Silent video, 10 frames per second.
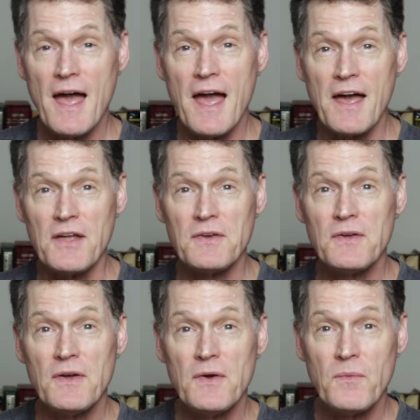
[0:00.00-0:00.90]
And
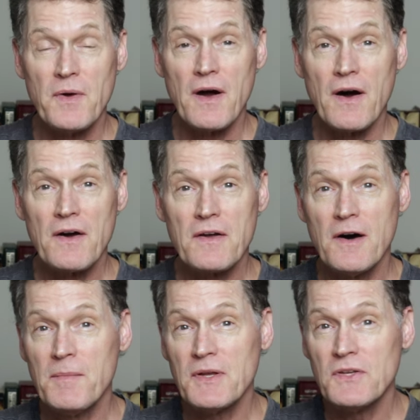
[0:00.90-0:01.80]
we are
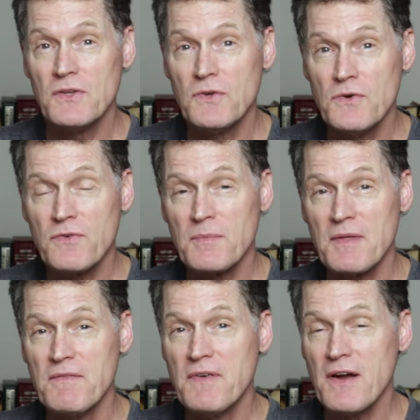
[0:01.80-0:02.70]
coming to you from
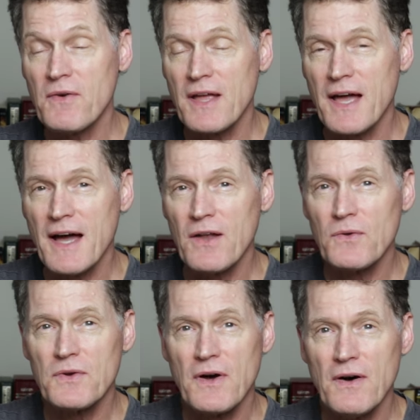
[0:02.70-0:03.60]
the very
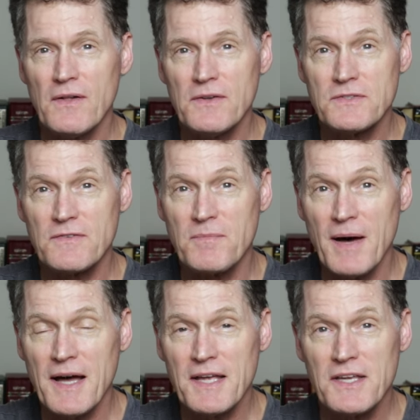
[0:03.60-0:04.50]
hallowed halls of
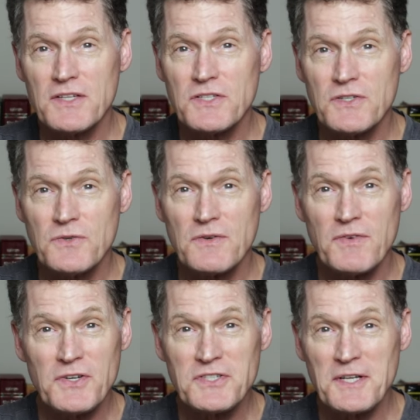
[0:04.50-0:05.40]
my kitchen
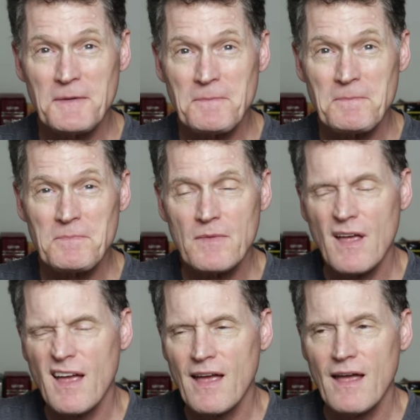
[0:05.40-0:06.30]
university.
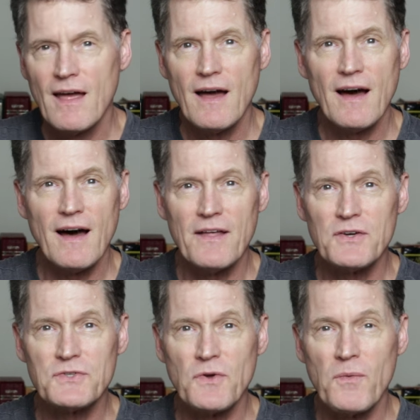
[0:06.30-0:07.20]
Ah,
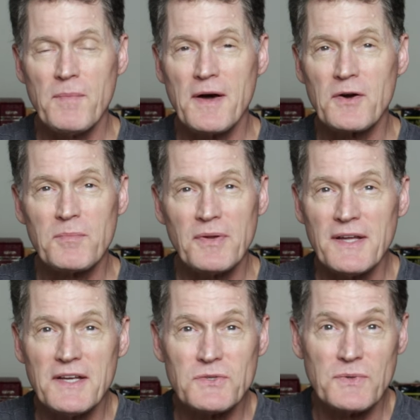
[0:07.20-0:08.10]
there's no better
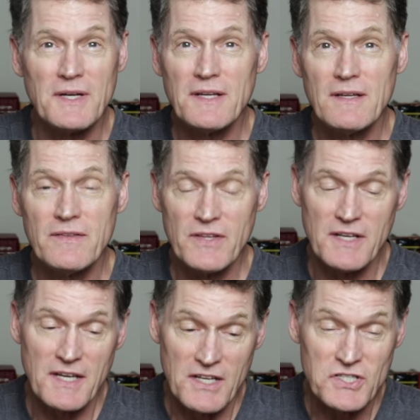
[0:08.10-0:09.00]
place really than
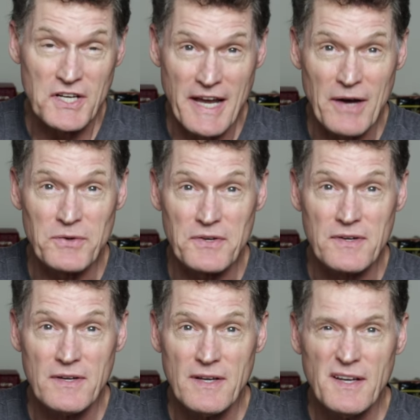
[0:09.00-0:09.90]
the kitchen
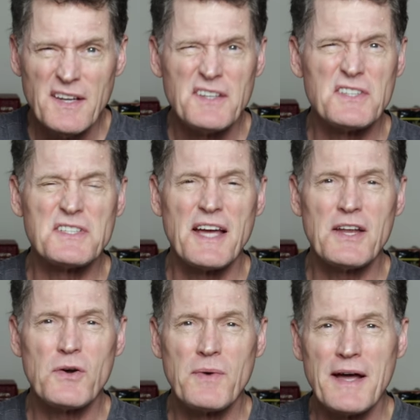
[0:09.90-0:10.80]
counter to
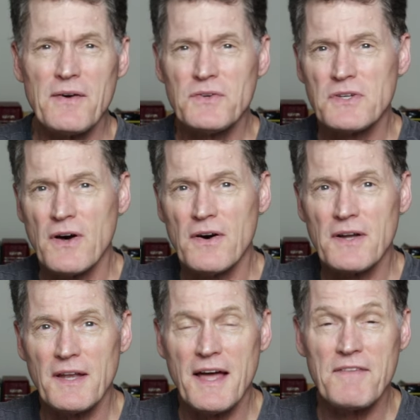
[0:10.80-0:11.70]
stand around,
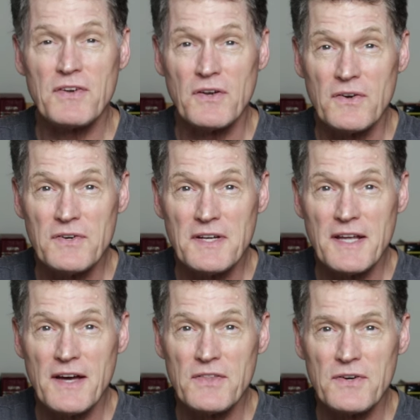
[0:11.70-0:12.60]
talk, laugh, and learn
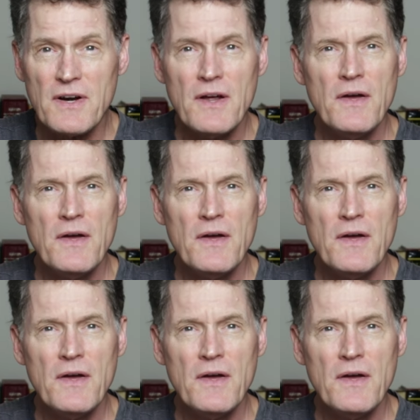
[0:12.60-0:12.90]
together,